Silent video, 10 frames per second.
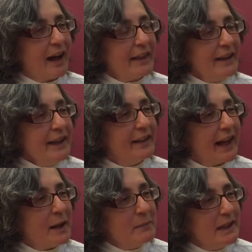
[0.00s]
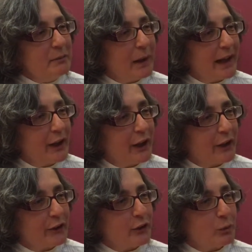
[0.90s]
I think Emmeline
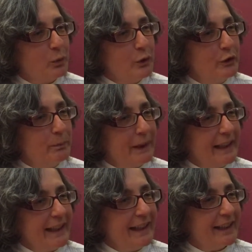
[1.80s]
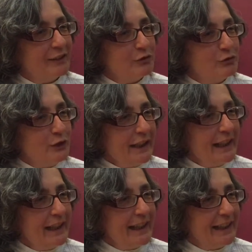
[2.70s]
Pankhurst would be
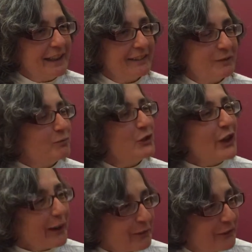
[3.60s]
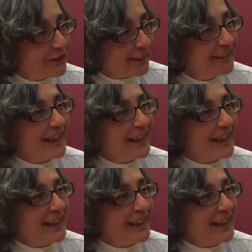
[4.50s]
really chuffed,